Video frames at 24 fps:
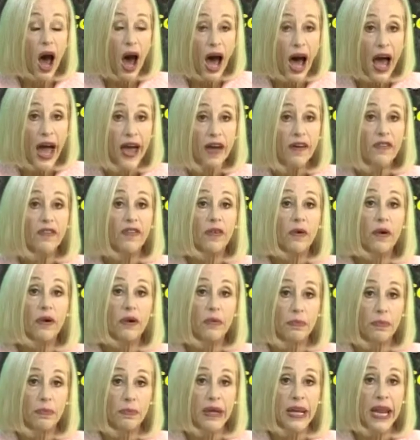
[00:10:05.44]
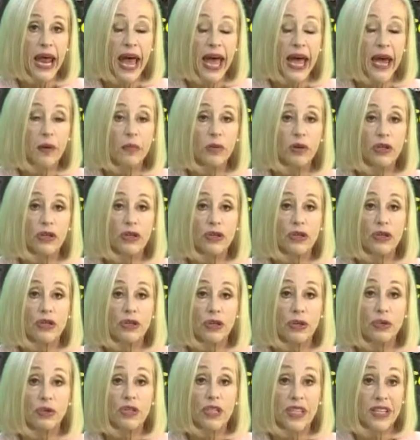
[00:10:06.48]
I've been able to
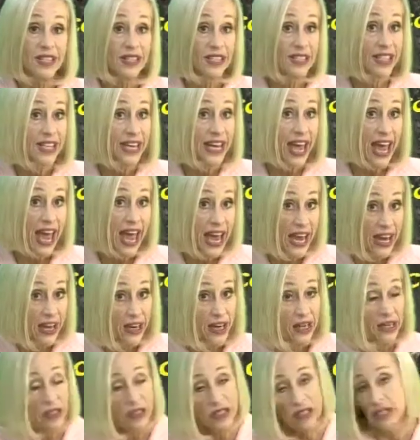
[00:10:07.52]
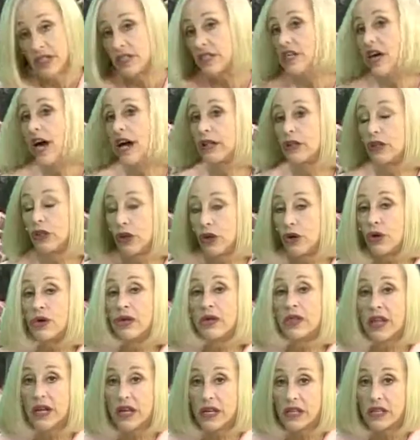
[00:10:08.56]
do since the 80s, since I
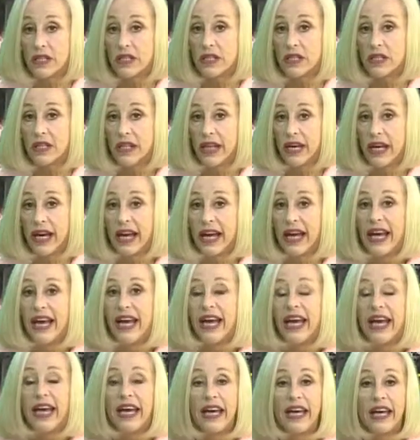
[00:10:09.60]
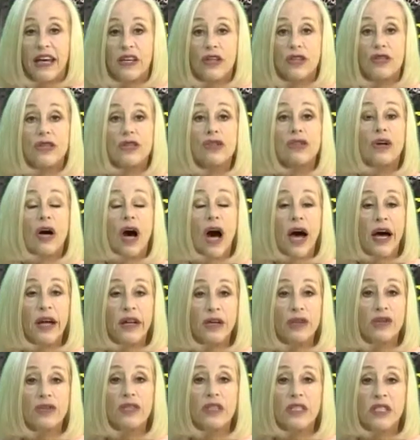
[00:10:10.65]
learned this, is to
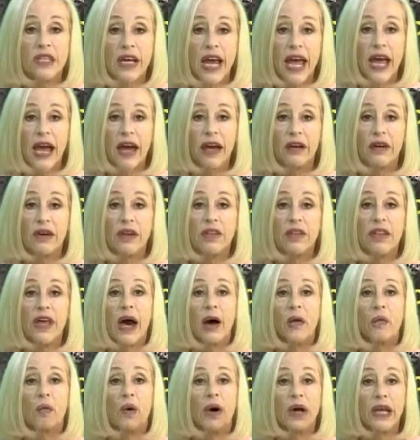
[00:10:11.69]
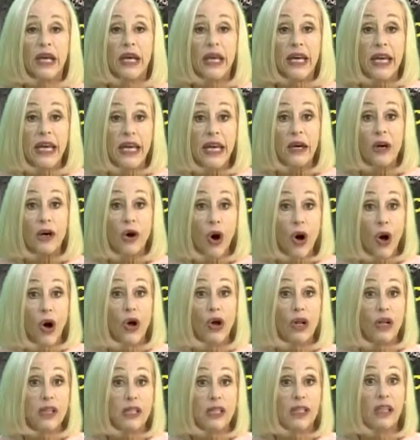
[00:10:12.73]
understand that what he
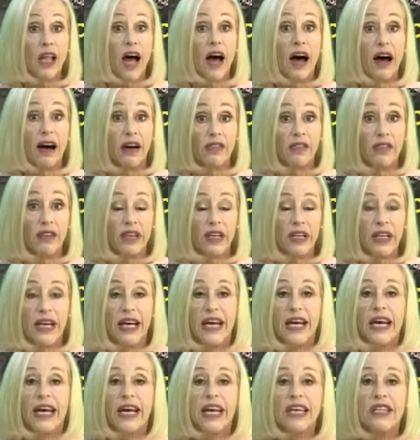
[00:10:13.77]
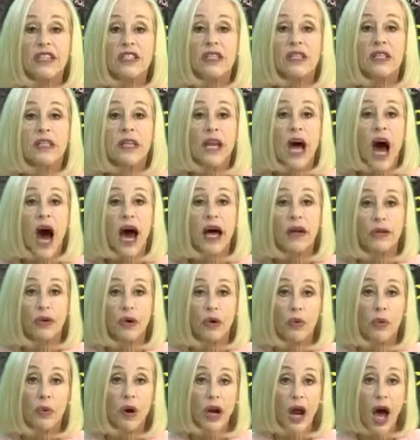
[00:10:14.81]
calls love is not
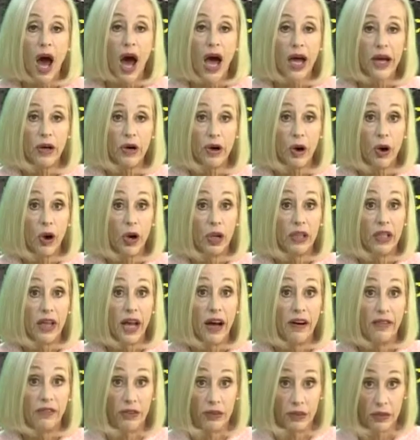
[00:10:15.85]
what I call love.